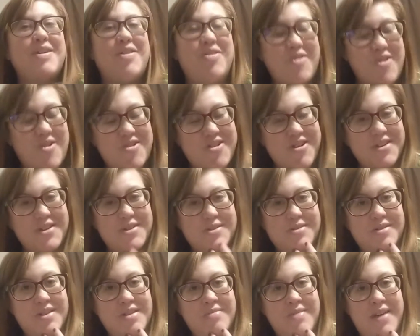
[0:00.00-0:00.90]
My throat
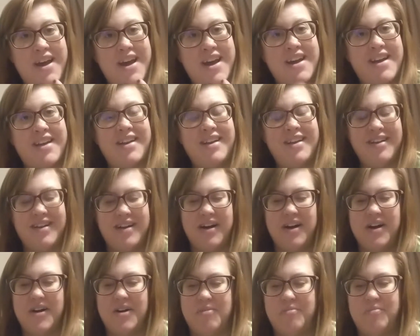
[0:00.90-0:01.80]
hurts really bad.
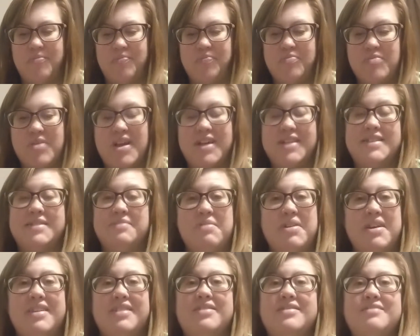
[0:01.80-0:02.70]
Um, it's
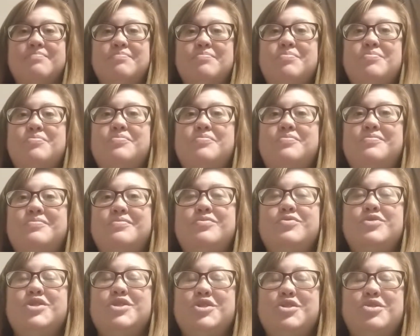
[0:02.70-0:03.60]
been
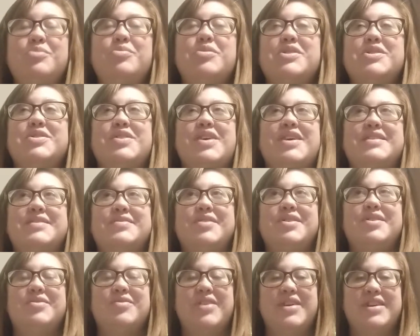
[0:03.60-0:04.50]
super
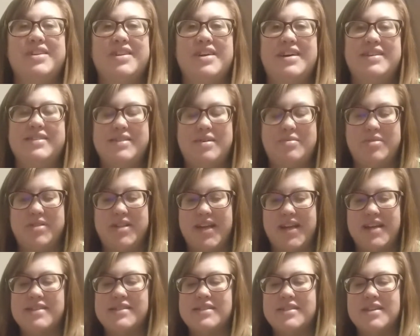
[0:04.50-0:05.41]
stressful at work the last couple
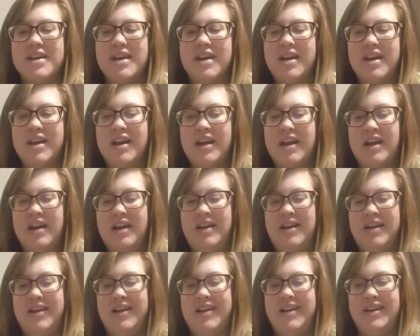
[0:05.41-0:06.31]
days.
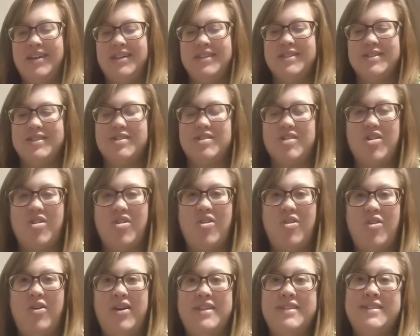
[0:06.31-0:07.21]

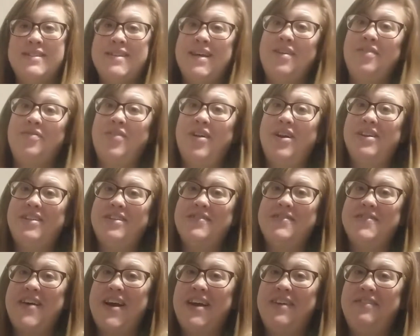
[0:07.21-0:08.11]
So instead of running
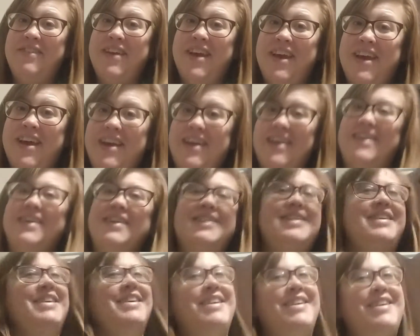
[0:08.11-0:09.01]
the five K,
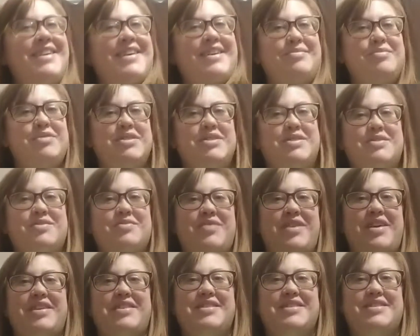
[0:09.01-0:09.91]
I'm just
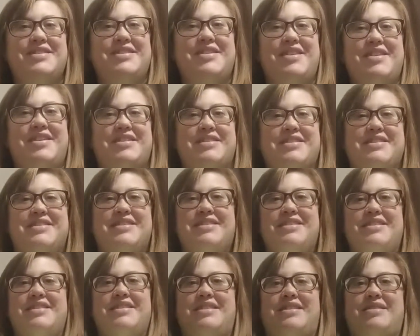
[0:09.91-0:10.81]
wearing the
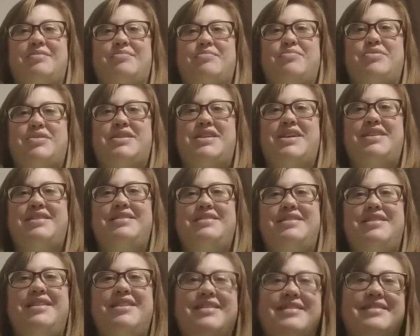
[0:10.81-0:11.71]
shirt and
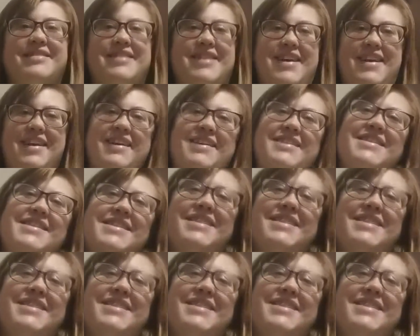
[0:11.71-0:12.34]
pretending that I